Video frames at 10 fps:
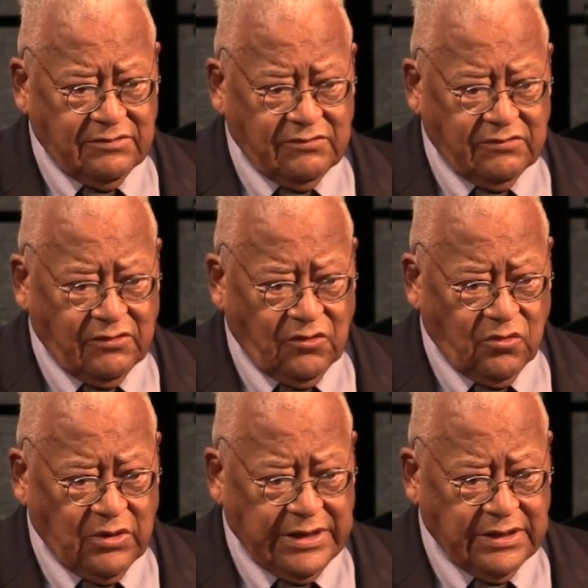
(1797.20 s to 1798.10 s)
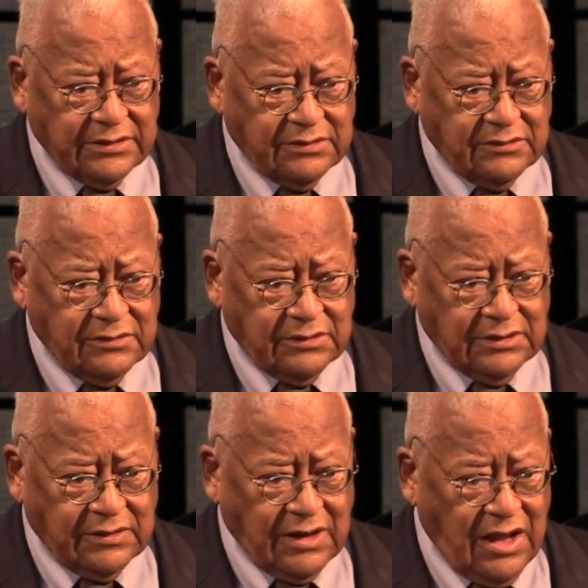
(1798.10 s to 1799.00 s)
So
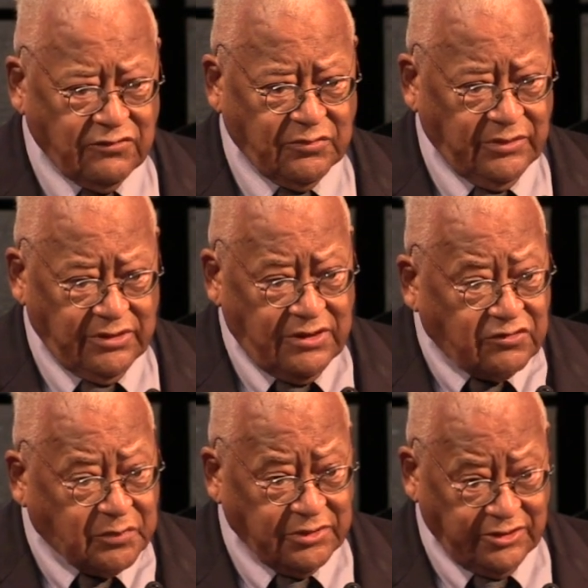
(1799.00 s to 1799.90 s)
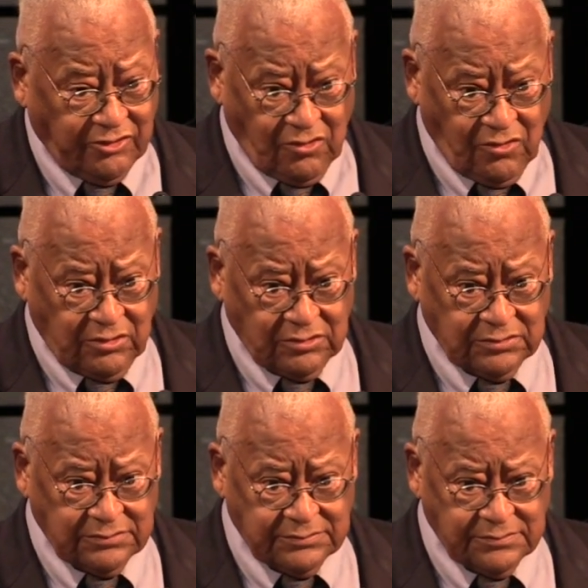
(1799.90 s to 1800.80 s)
the gospel is political.
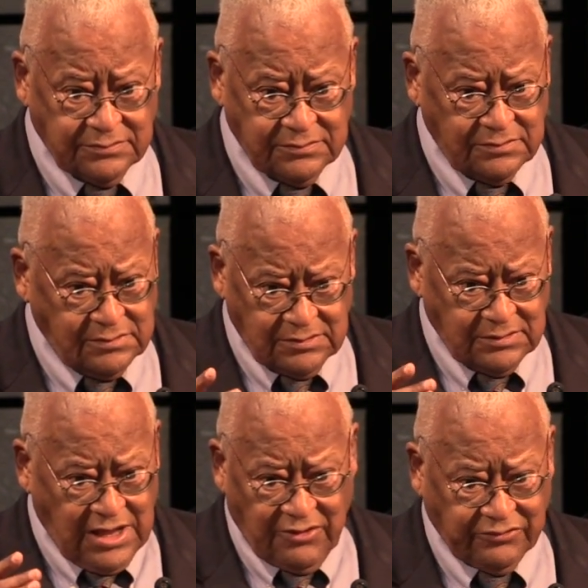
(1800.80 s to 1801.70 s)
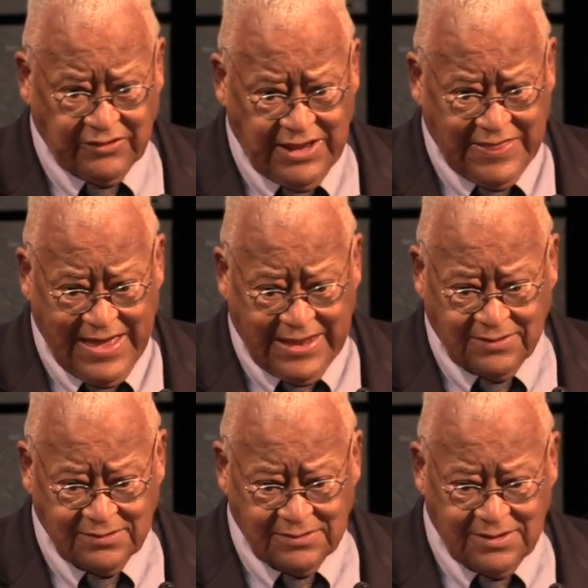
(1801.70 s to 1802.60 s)
I'll say that.
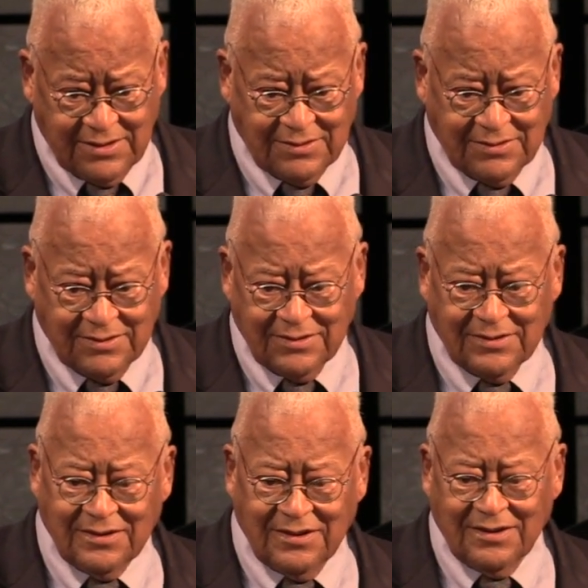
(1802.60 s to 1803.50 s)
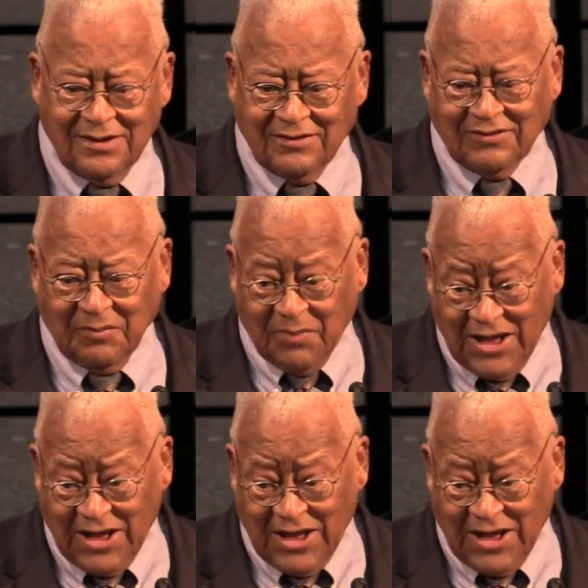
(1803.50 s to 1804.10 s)
It's the